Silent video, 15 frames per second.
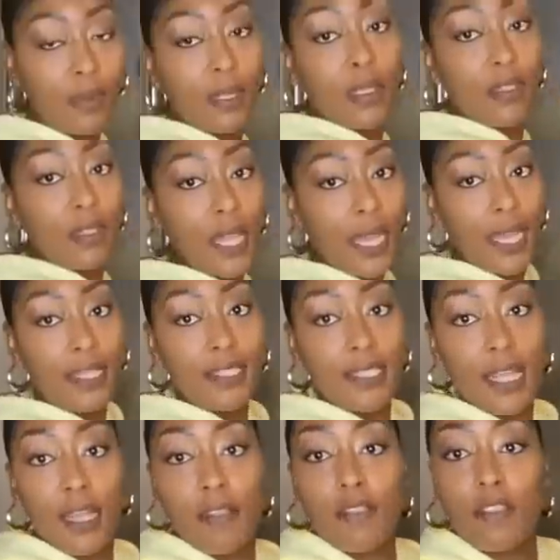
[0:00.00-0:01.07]
Like I
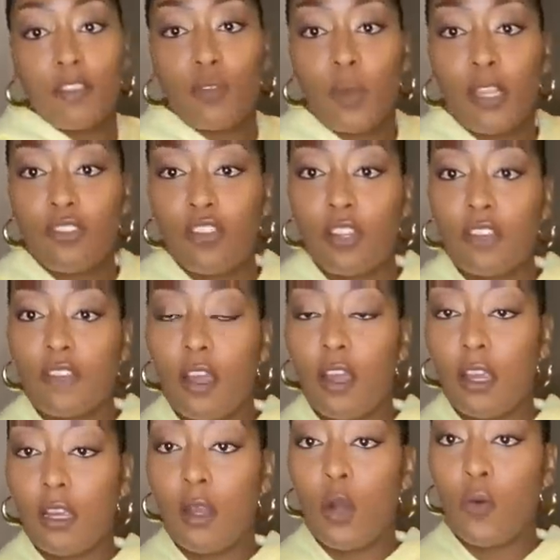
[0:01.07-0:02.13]
said, the sweatshirts are